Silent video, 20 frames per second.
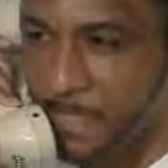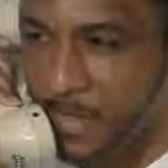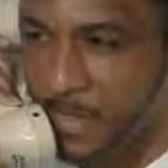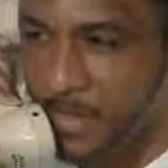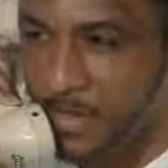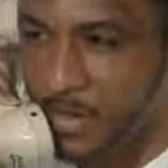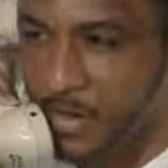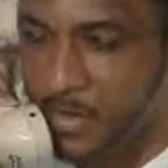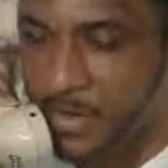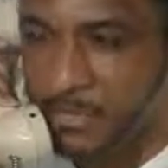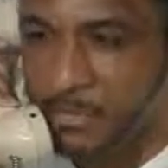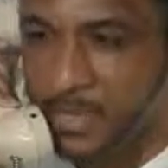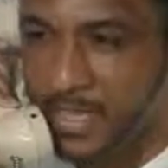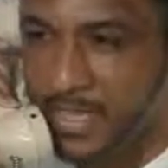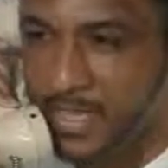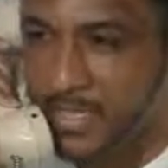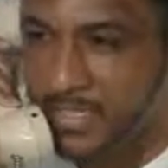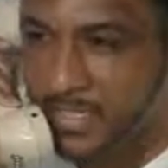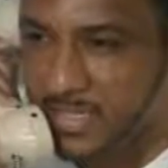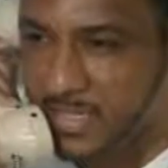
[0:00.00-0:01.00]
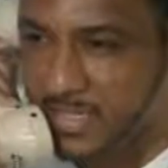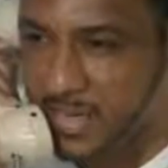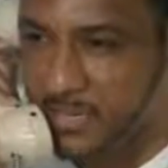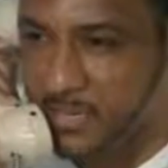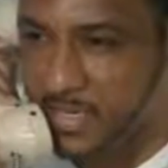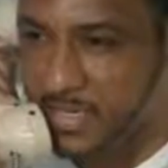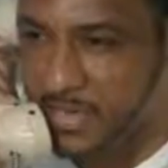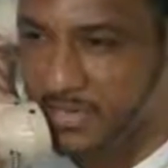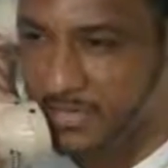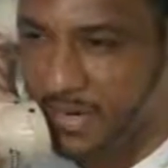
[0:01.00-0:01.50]
And because it's
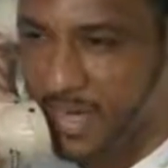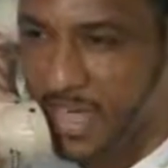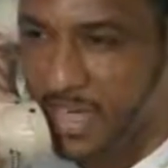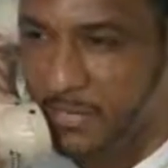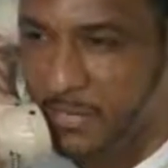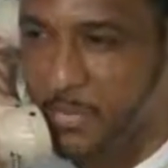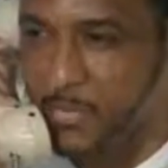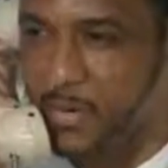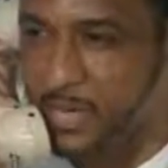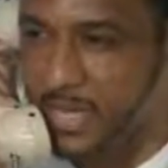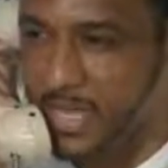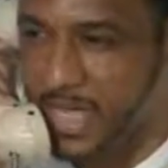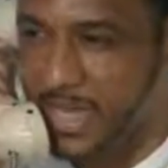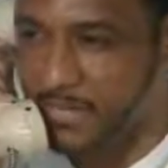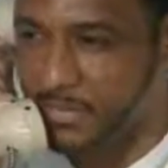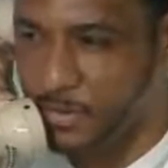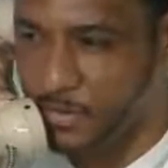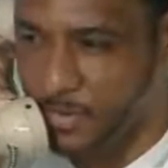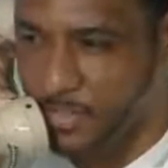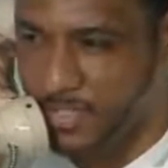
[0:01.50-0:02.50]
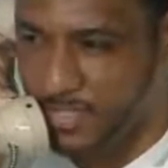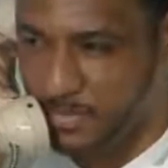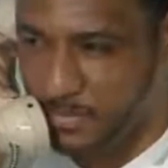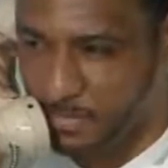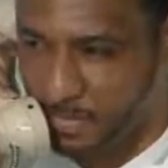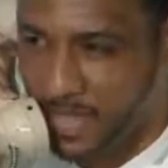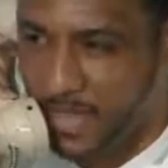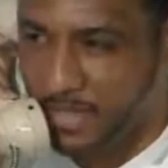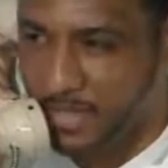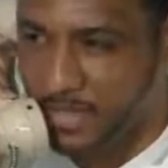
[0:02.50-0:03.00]
something divine, we really have to
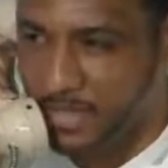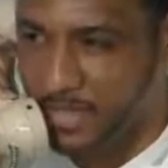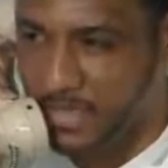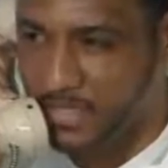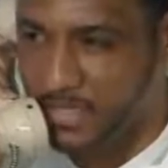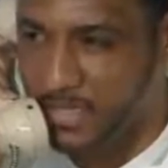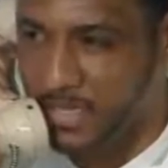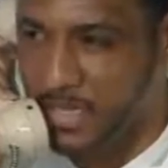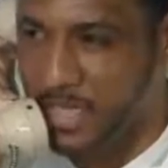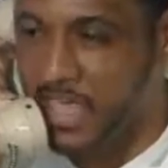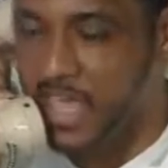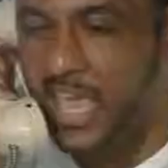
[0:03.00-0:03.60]
respect this.